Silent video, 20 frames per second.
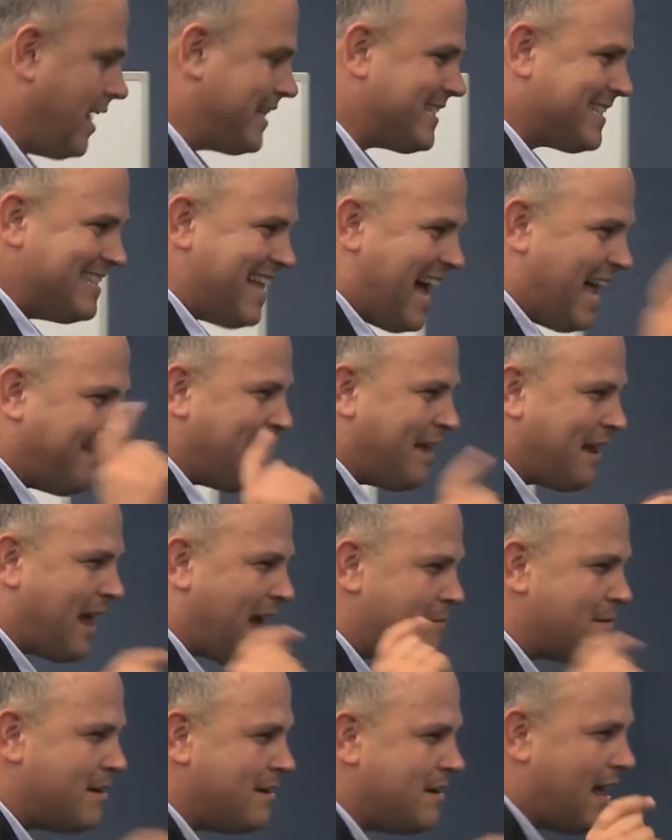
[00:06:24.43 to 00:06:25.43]
it's not that
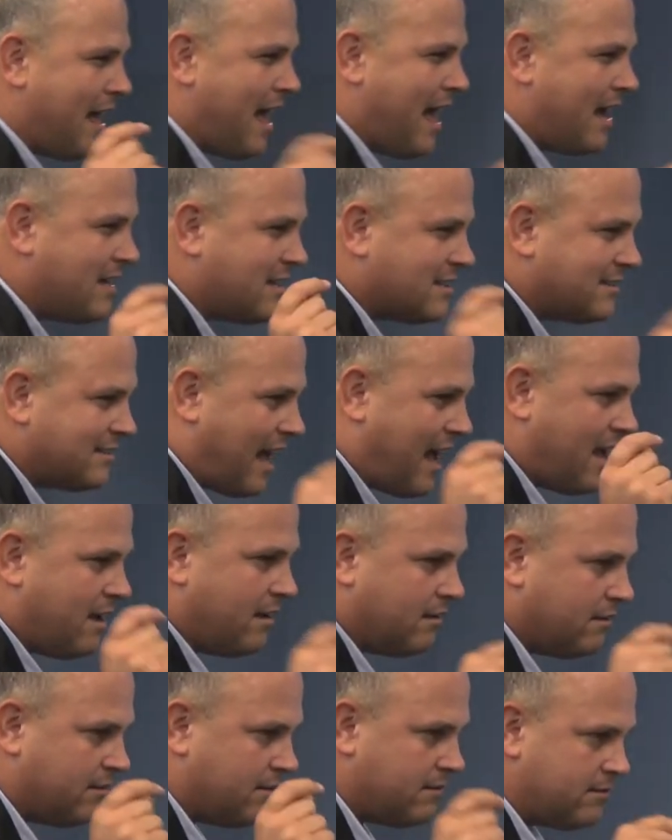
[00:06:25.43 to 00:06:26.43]
I'm in
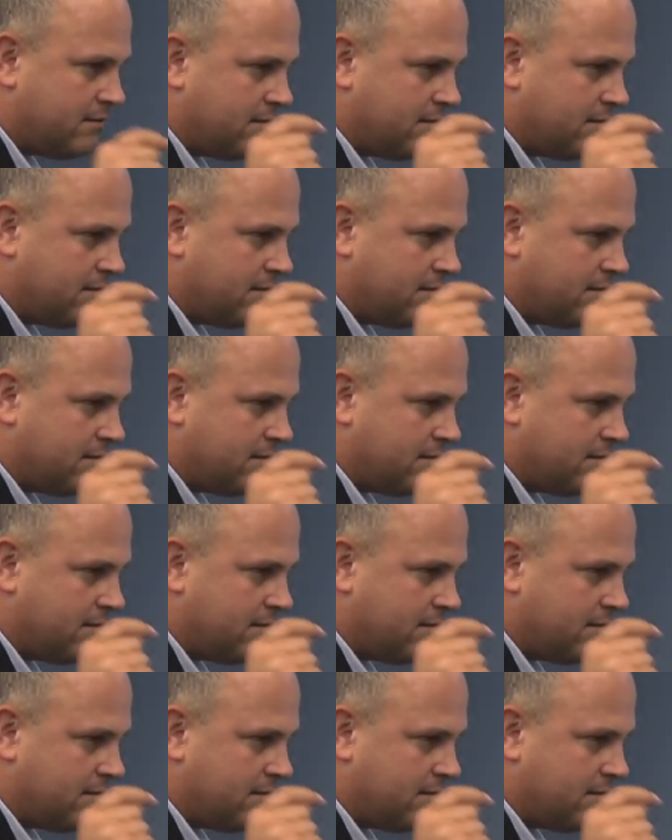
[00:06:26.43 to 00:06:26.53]
exile